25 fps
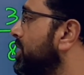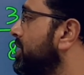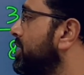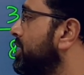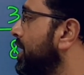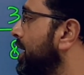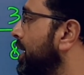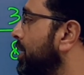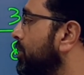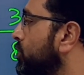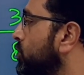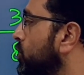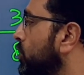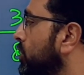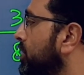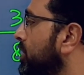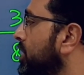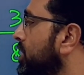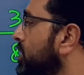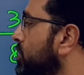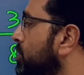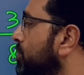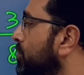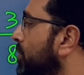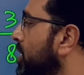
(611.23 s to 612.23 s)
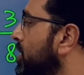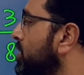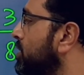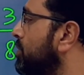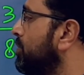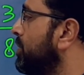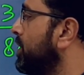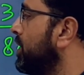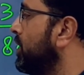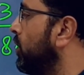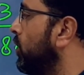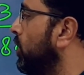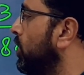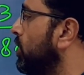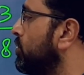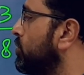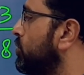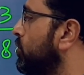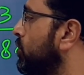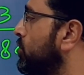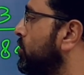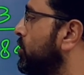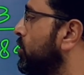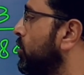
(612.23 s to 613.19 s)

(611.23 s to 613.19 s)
be same. So this must be also